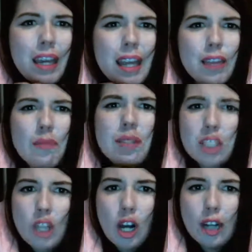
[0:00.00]
It's from a
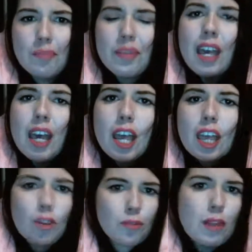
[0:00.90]
song in
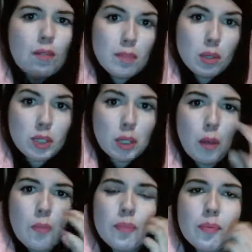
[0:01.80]
their favorite
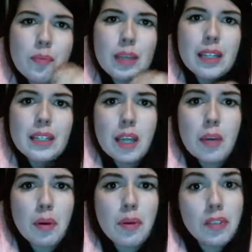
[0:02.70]
musical because they're
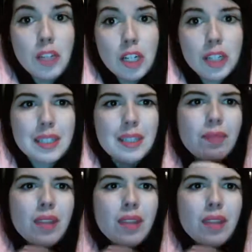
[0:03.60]
both nerds.